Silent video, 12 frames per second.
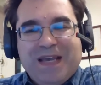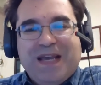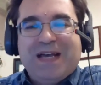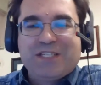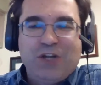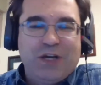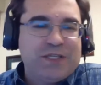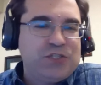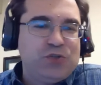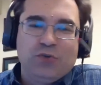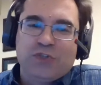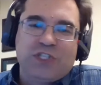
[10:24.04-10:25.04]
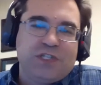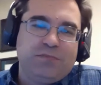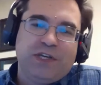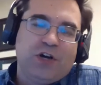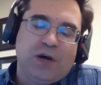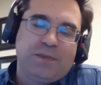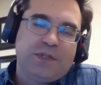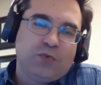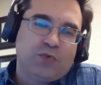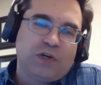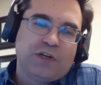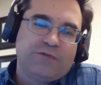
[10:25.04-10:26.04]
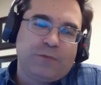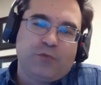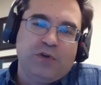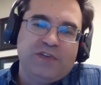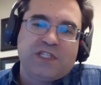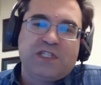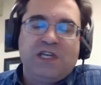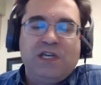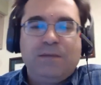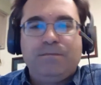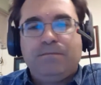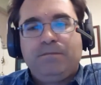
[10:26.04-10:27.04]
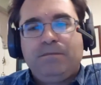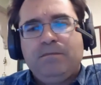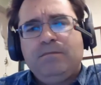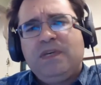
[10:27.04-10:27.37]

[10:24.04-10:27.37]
as long as you don't simply copy the work of a previous team,